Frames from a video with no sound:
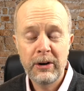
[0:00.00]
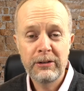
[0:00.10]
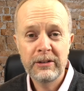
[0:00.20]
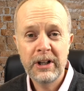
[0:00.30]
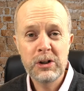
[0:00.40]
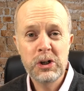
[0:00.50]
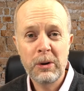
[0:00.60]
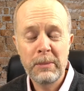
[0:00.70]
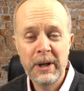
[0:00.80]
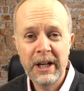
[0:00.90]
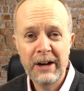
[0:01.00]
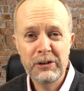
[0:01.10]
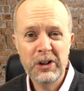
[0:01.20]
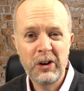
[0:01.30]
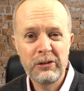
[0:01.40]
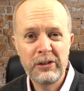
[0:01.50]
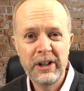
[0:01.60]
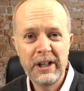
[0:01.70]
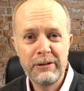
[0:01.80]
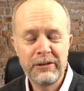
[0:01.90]
off, go shopping, have a
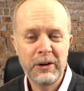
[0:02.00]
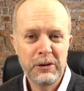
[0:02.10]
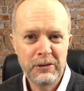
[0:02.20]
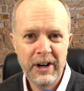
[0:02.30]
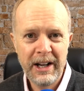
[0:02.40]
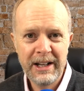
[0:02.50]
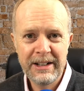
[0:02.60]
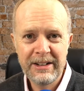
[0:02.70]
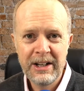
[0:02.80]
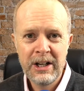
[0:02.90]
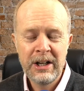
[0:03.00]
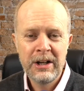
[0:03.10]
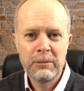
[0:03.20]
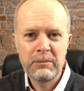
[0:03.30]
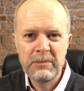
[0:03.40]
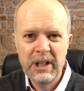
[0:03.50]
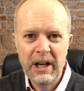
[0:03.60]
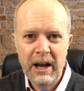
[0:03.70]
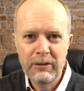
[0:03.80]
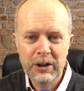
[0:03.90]
coffee, phone a friend,
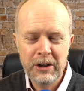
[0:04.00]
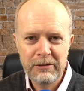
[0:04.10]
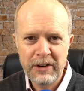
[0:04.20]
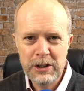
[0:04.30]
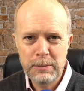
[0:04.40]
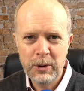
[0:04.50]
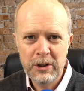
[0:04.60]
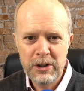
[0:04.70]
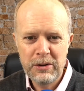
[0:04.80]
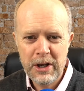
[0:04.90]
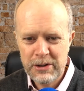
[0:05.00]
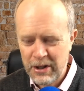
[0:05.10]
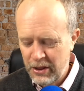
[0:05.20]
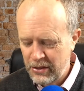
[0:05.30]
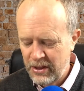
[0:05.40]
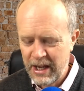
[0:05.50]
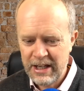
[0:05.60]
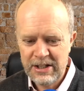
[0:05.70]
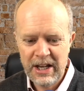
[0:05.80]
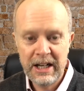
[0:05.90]
have a look at Facebook and do those other
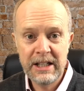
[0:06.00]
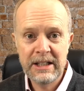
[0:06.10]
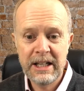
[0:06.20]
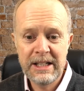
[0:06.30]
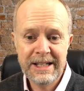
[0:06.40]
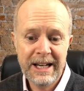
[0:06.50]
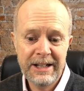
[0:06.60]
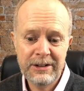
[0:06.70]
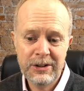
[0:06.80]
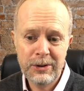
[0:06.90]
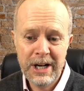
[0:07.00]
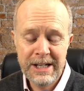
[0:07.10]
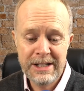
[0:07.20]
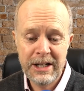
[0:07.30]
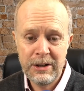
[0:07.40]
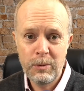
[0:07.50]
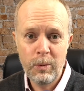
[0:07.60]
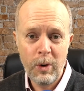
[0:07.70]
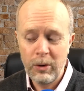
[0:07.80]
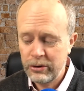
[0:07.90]
things. And it's kind of crazy
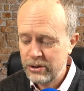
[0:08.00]
what